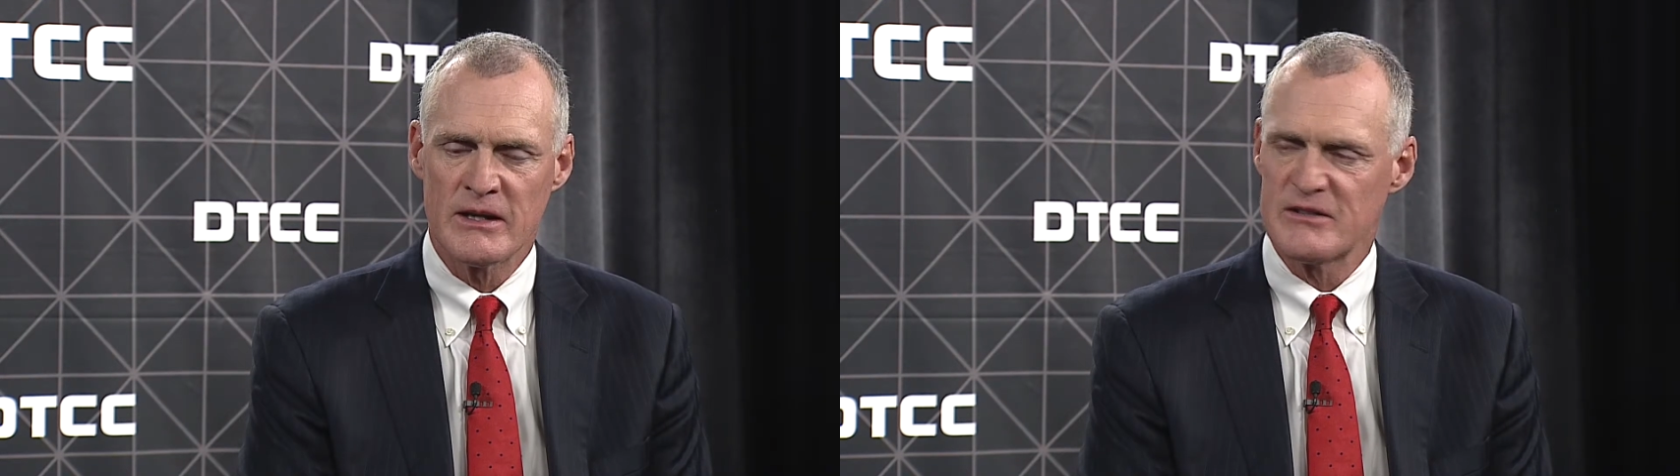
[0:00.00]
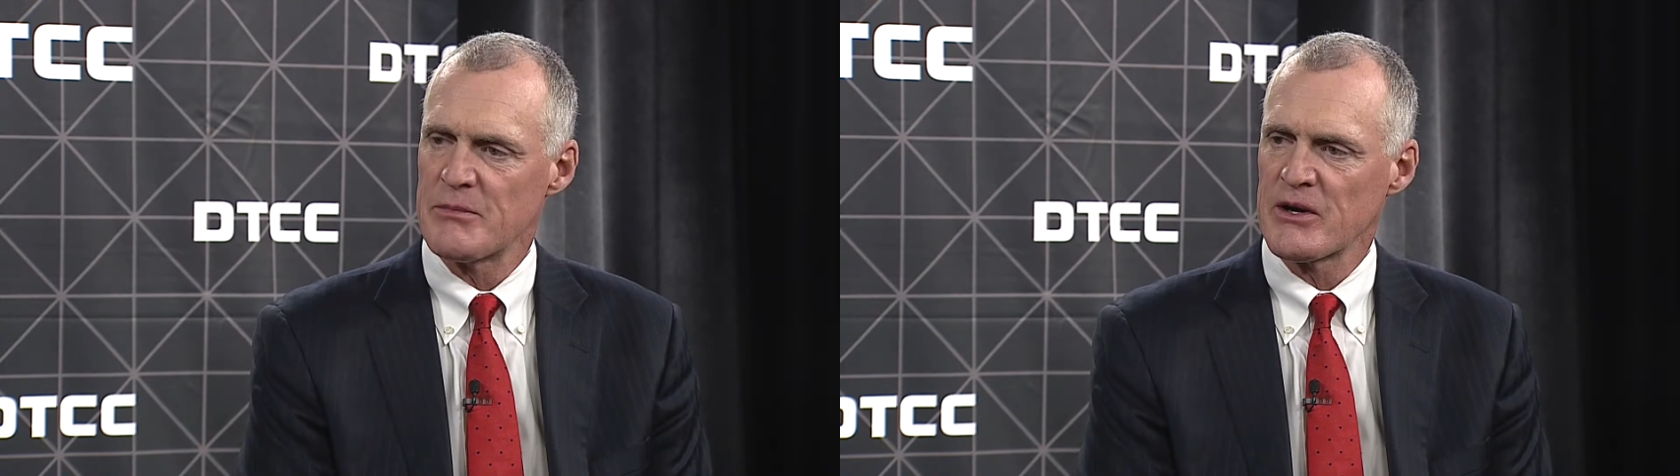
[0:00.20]

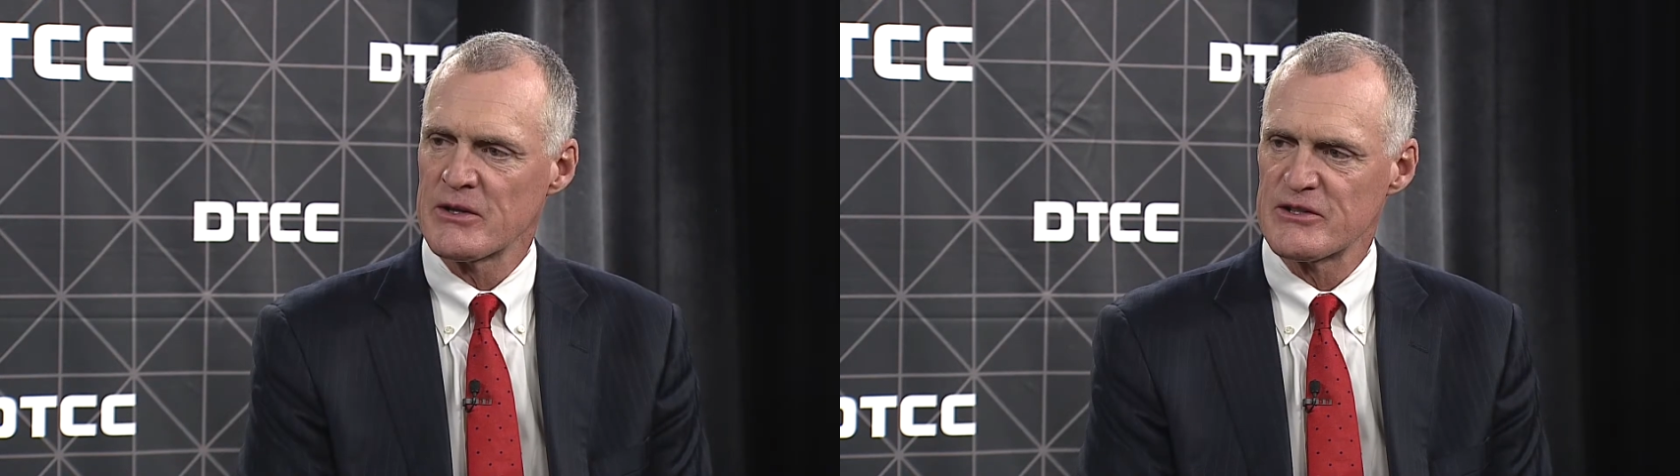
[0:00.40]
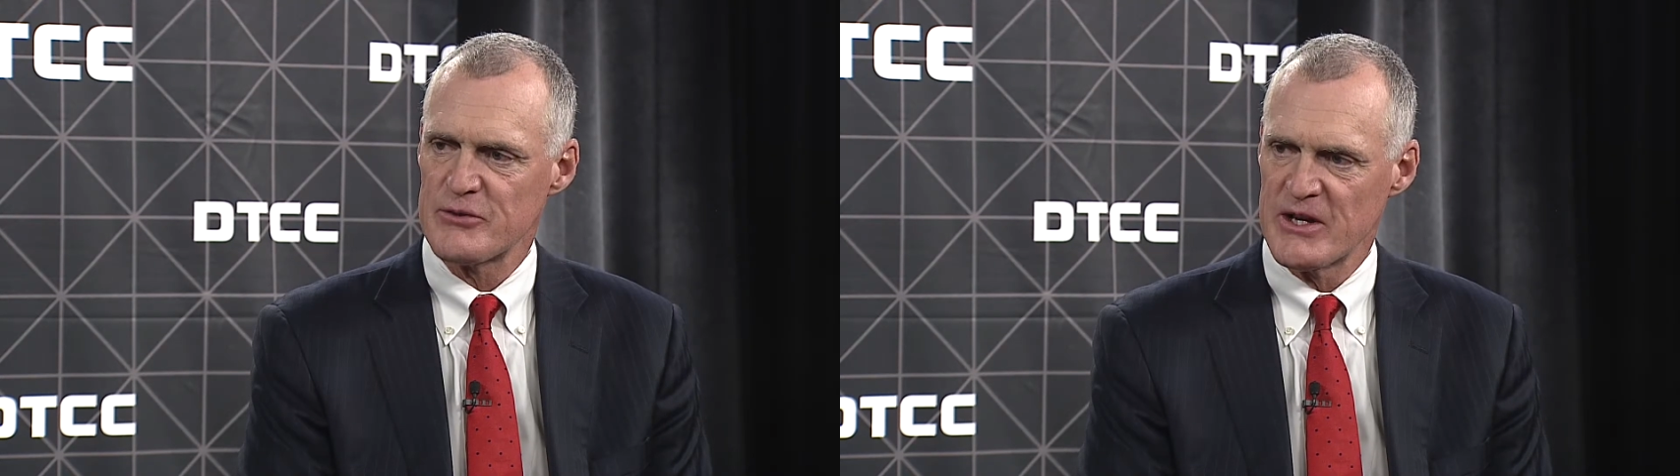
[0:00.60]

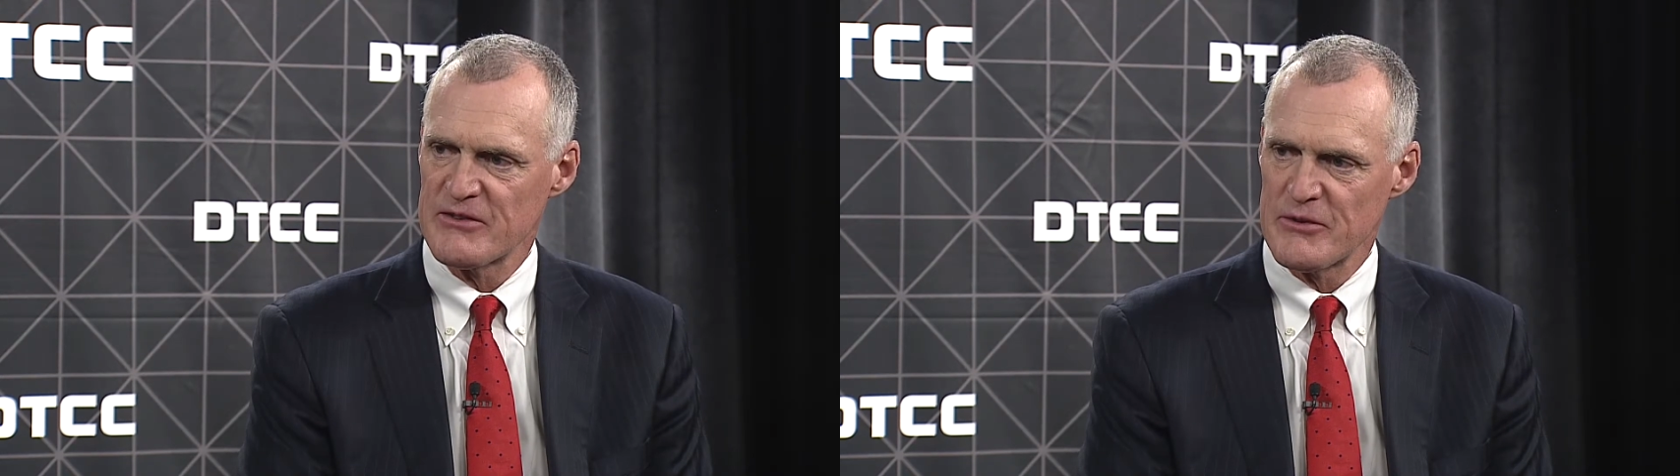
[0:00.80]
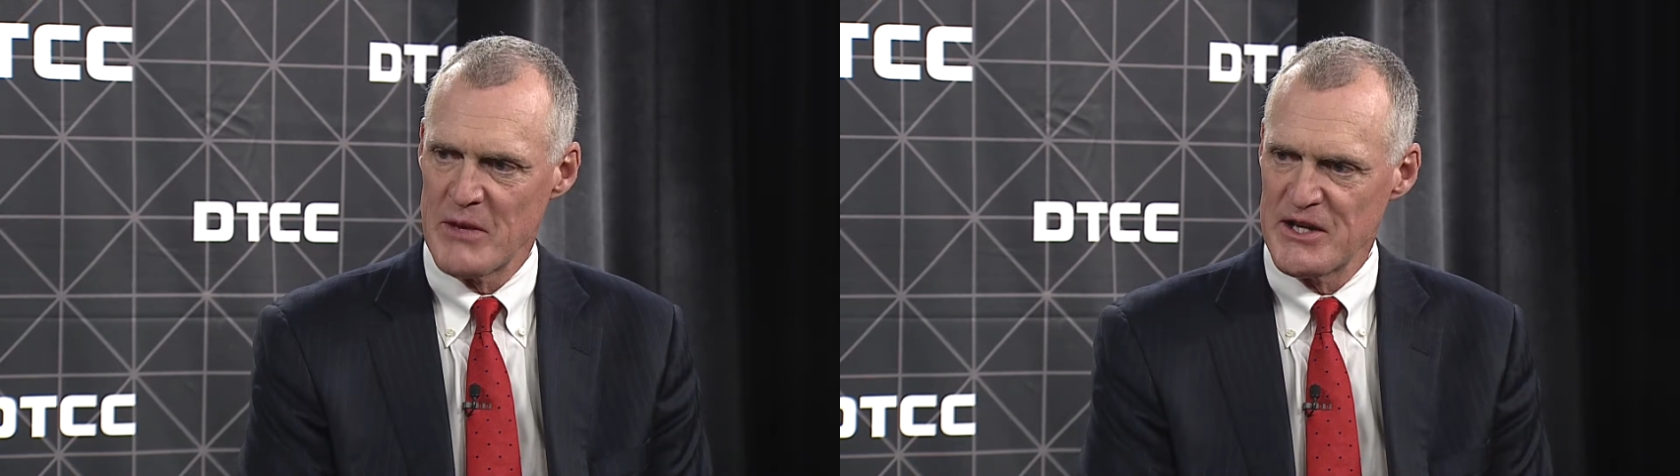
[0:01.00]
experience
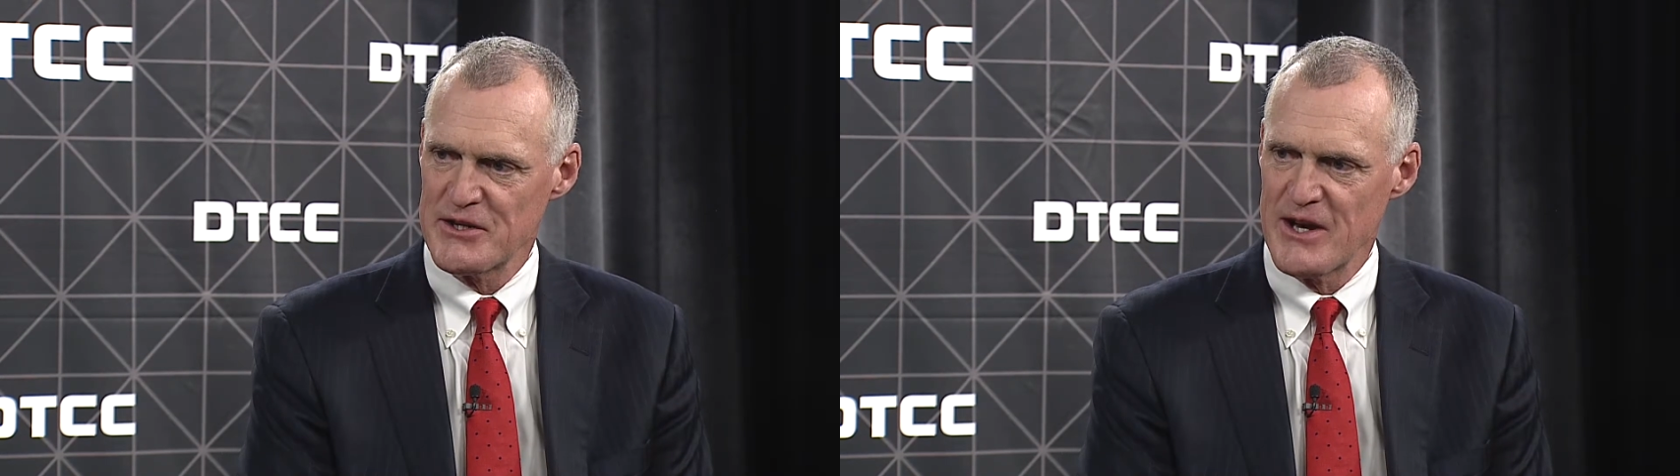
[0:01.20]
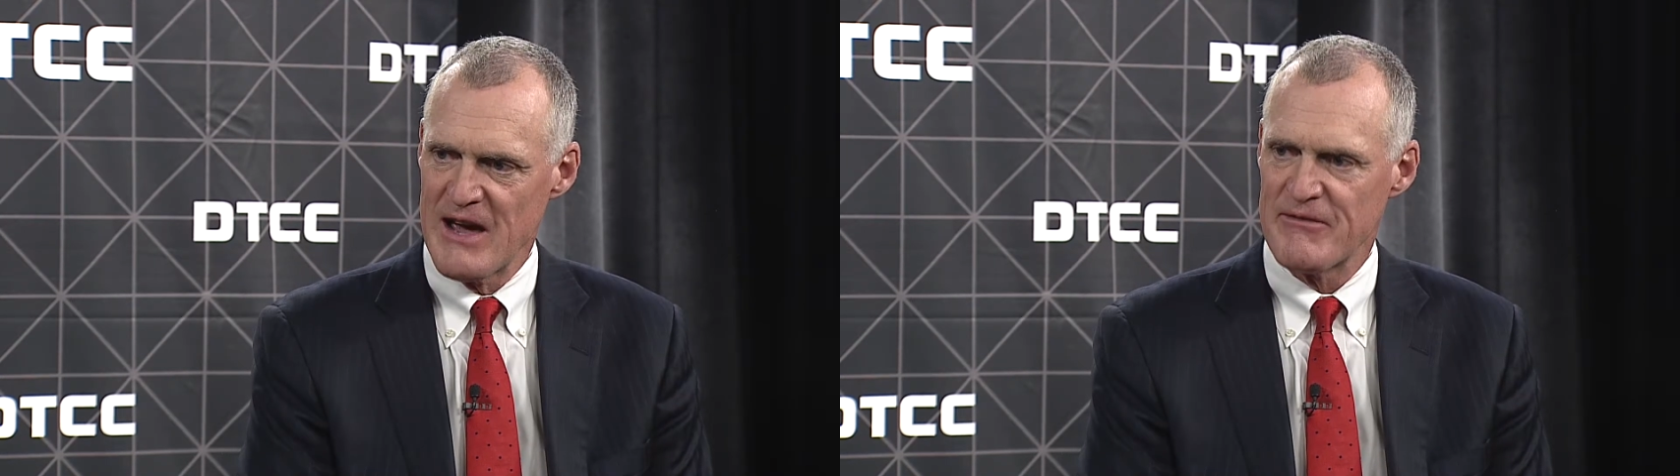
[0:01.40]

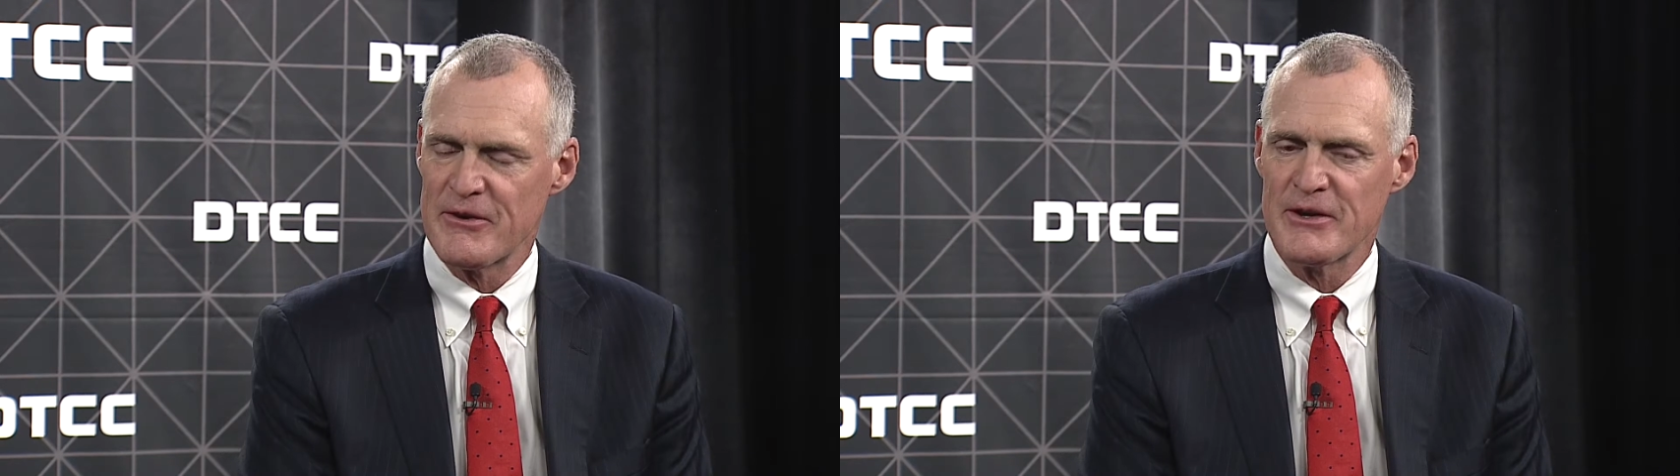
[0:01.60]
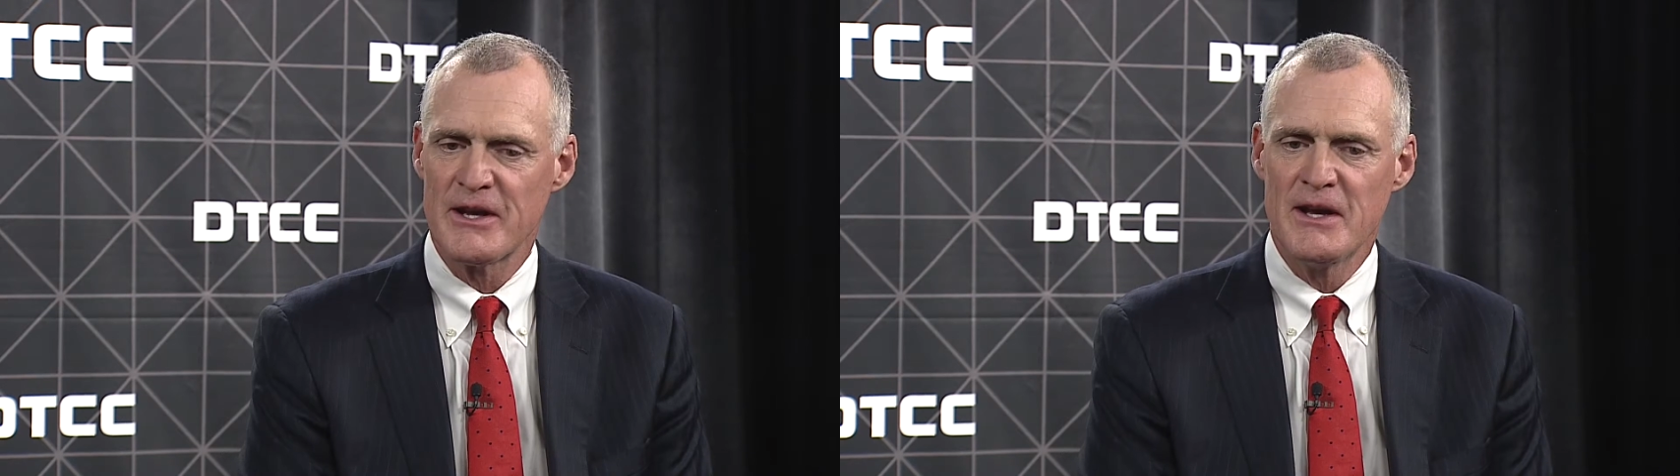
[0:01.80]
transformation
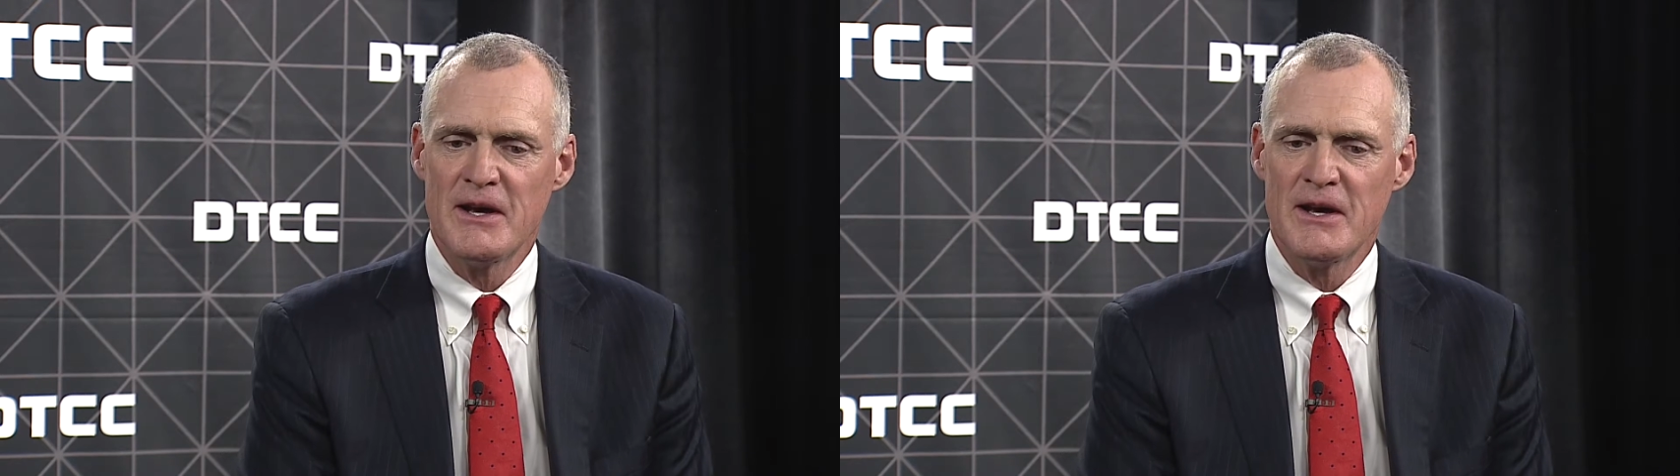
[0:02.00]
effort